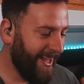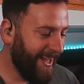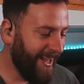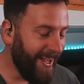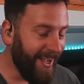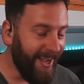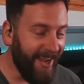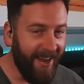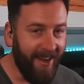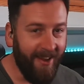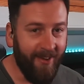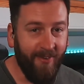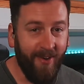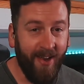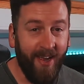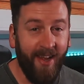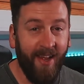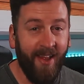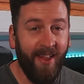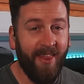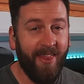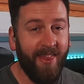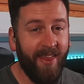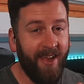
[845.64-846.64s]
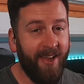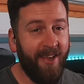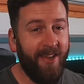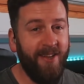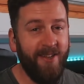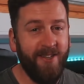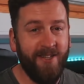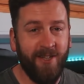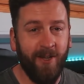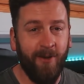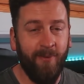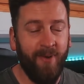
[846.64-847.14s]
Anyway, thank you
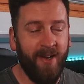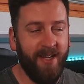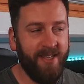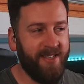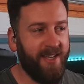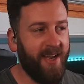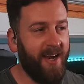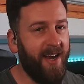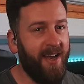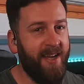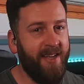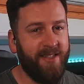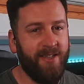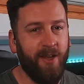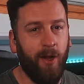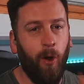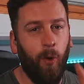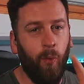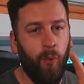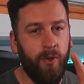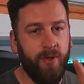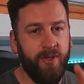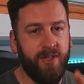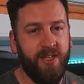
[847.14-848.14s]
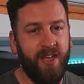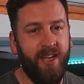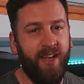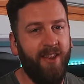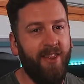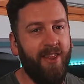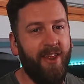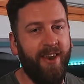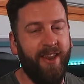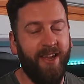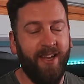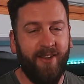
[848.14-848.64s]
so much, guys. We'll see you in
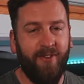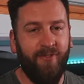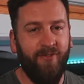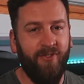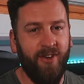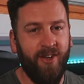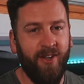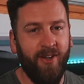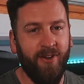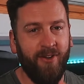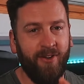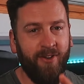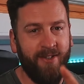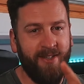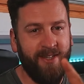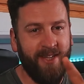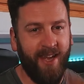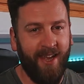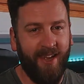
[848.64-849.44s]
the next video. Take